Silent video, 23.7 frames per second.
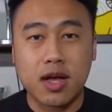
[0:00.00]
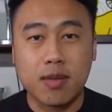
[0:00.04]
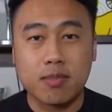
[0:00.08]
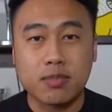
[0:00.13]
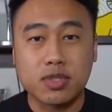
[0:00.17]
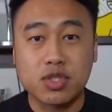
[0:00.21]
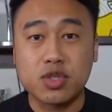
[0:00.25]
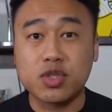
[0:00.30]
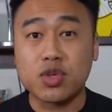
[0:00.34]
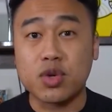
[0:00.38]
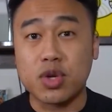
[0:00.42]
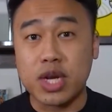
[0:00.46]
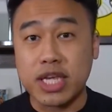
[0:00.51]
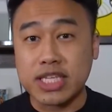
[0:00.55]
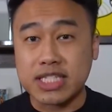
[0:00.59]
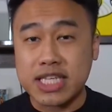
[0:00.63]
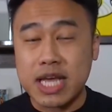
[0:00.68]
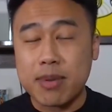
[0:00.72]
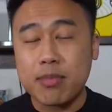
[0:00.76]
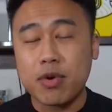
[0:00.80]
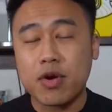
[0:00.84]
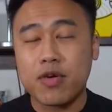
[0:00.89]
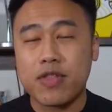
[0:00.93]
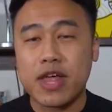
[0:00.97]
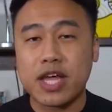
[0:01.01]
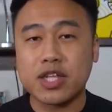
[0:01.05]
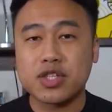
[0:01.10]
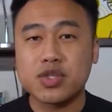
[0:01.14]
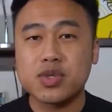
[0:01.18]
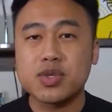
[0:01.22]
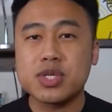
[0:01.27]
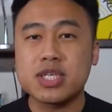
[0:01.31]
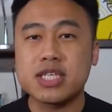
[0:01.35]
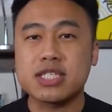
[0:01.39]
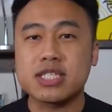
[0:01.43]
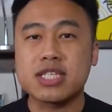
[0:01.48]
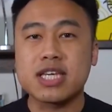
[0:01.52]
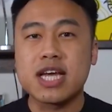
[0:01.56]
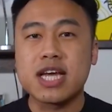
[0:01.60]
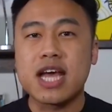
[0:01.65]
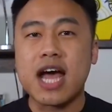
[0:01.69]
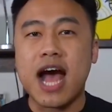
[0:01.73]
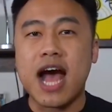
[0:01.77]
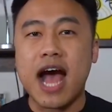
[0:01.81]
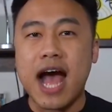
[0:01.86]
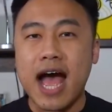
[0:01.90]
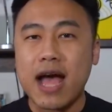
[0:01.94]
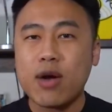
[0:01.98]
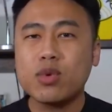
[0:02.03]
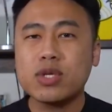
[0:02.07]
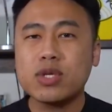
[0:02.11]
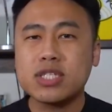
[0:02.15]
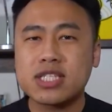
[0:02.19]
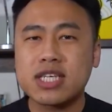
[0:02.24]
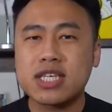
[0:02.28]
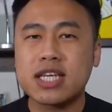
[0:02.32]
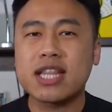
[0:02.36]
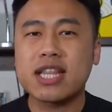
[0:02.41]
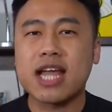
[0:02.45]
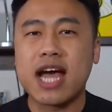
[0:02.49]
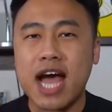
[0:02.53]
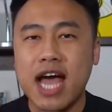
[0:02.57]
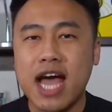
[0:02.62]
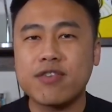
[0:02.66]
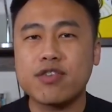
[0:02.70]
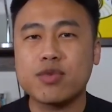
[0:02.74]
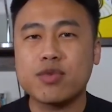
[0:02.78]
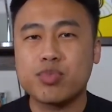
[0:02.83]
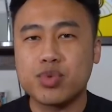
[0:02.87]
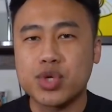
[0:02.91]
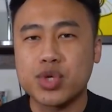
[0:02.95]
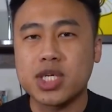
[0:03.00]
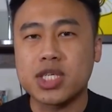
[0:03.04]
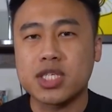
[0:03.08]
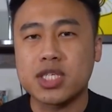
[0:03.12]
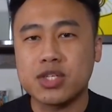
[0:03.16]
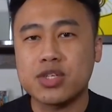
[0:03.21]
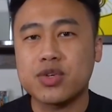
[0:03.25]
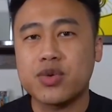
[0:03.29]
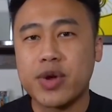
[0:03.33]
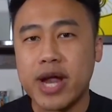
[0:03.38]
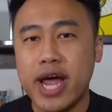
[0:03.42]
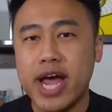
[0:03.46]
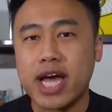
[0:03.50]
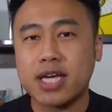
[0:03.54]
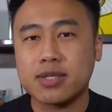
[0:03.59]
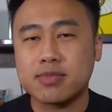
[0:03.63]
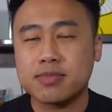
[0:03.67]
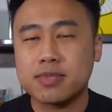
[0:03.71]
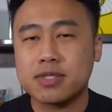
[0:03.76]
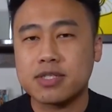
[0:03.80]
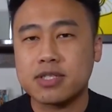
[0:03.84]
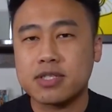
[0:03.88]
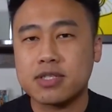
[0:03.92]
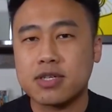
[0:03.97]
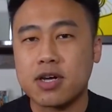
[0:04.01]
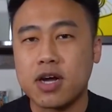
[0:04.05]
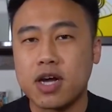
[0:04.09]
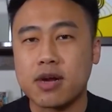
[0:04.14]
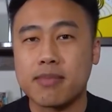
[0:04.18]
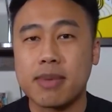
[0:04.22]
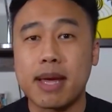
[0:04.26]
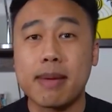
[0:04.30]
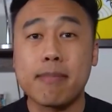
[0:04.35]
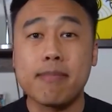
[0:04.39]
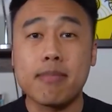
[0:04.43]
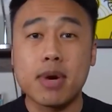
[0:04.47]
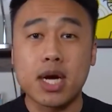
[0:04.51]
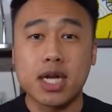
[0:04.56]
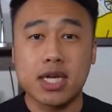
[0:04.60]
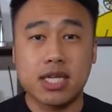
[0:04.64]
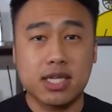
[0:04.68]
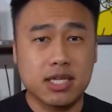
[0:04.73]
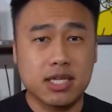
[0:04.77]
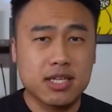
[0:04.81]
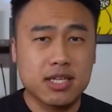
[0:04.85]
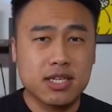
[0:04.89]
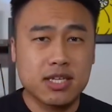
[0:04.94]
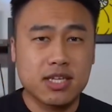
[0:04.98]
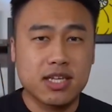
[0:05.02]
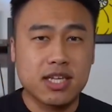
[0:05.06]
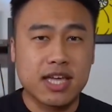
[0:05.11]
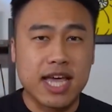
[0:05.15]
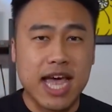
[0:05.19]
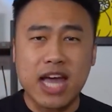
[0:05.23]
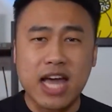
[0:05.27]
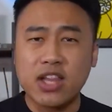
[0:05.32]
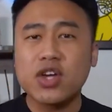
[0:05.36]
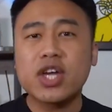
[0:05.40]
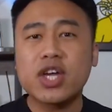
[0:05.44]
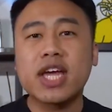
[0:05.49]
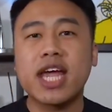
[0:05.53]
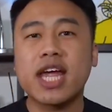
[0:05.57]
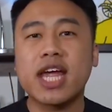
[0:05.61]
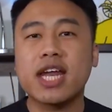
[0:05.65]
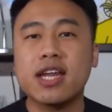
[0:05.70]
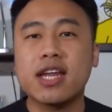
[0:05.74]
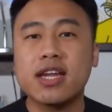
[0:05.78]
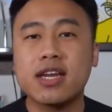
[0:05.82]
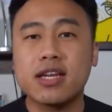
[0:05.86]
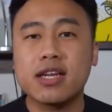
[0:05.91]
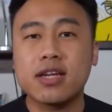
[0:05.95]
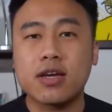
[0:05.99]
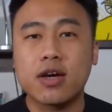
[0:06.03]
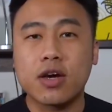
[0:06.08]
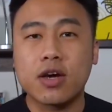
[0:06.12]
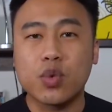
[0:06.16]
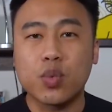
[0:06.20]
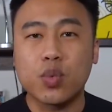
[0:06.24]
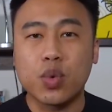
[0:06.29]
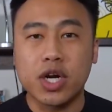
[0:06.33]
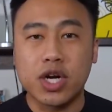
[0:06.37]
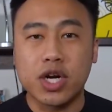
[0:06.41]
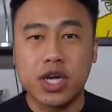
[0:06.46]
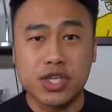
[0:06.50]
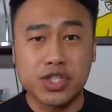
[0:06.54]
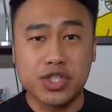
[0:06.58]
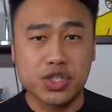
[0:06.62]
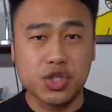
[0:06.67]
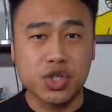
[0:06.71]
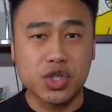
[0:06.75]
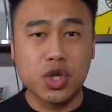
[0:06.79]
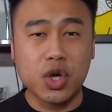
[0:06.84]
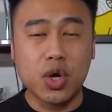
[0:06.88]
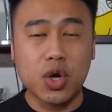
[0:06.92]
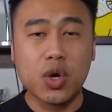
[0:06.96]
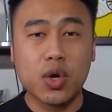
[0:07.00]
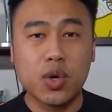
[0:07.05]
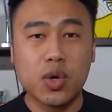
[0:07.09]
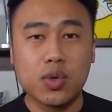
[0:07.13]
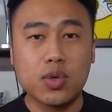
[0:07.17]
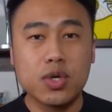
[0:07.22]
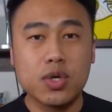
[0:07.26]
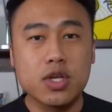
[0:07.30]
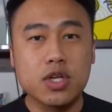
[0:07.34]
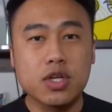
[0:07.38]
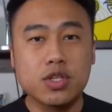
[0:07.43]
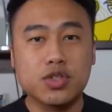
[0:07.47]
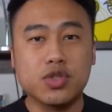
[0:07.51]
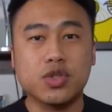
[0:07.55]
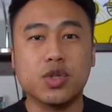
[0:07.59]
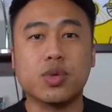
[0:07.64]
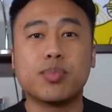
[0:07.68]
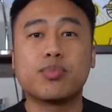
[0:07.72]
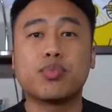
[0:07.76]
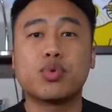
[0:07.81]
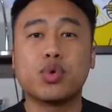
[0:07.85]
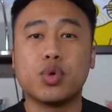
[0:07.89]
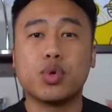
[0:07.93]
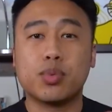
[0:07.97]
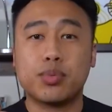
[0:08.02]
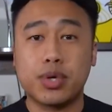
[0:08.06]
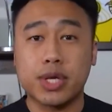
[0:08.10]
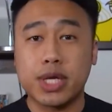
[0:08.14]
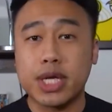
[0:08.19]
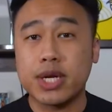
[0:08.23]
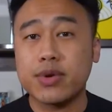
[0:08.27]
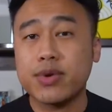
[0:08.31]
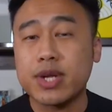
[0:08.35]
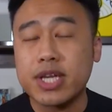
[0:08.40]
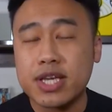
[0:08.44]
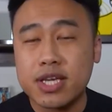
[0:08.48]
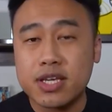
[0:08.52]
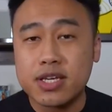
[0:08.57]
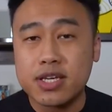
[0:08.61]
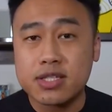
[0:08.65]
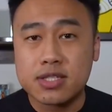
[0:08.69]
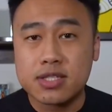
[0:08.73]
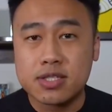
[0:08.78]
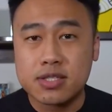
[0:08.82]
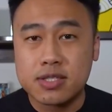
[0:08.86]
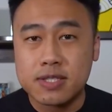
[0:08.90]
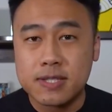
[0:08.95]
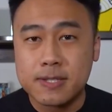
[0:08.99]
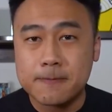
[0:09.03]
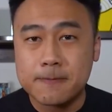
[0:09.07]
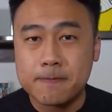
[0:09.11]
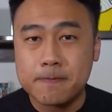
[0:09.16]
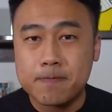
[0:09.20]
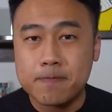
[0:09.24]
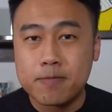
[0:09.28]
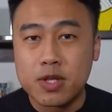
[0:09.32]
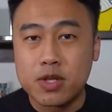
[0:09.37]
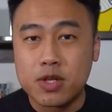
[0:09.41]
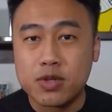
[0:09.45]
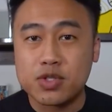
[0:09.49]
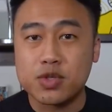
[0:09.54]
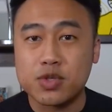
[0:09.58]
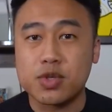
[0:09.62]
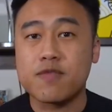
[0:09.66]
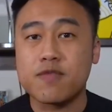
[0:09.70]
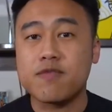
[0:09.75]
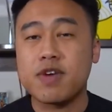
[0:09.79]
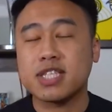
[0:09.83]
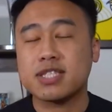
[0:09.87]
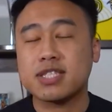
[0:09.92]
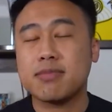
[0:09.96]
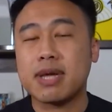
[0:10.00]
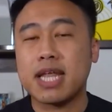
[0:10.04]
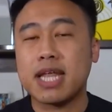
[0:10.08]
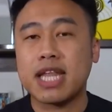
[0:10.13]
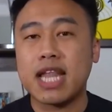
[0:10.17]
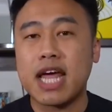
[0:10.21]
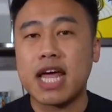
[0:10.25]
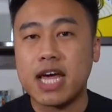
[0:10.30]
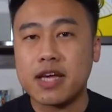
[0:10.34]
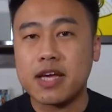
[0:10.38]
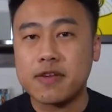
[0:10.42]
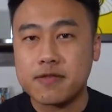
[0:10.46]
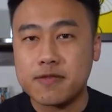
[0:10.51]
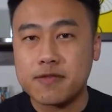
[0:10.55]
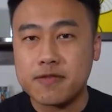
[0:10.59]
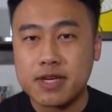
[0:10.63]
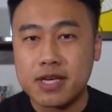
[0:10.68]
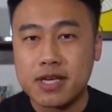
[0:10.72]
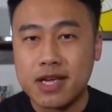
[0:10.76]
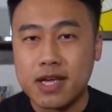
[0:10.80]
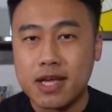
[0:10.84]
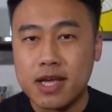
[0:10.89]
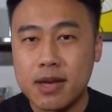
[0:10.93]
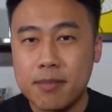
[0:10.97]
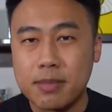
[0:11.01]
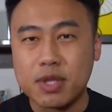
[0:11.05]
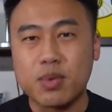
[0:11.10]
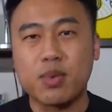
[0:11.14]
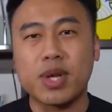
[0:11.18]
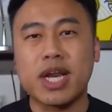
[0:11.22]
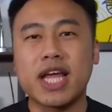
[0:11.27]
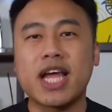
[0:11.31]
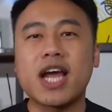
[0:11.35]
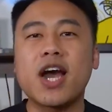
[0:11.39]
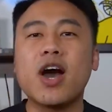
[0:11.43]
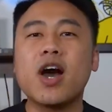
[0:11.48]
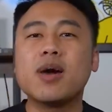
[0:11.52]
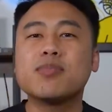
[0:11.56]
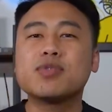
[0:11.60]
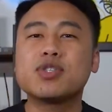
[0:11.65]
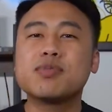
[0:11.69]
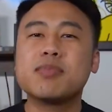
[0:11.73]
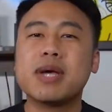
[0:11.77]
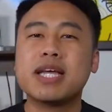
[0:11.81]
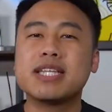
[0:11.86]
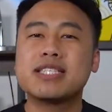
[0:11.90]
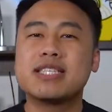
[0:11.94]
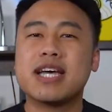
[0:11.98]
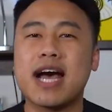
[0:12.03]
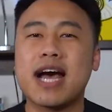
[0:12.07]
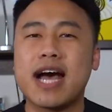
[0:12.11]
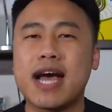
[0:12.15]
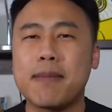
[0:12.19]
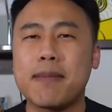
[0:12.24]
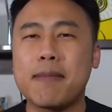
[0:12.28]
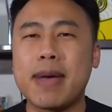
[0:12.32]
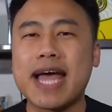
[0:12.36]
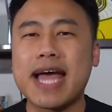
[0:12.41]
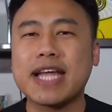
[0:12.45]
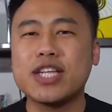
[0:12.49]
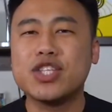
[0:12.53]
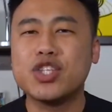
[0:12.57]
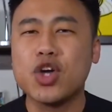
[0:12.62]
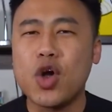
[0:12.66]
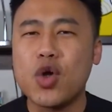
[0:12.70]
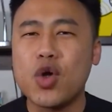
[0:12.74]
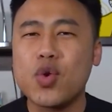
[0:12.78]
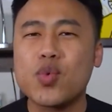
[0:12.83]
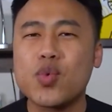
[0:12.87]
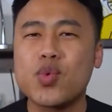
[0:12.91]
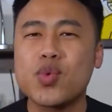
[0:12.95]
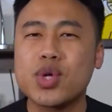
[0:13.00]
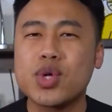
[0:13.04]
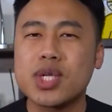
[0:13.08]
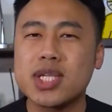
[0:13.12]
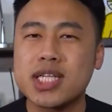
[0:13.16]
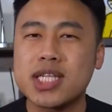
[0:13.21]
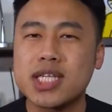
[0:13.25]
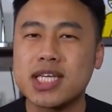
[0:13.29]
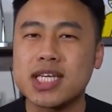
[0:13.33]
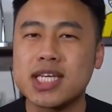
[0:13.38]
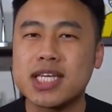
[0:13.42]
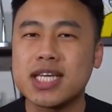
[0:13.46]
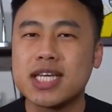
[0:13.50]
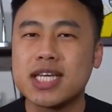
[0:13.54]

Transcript: So an example of that too is I would say that I have a pretty good grasp on my money, allocating it on where it should go to the appropriate areas to invest in my life. But when it comes to my time, I don't really